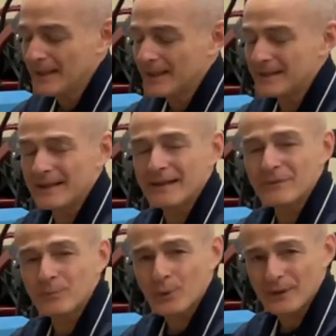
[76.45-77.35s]

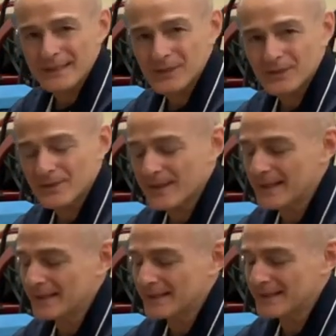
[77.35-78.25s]
enough pressure
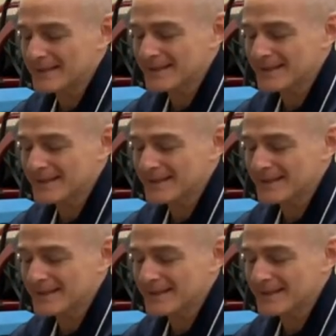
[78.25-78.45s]
that the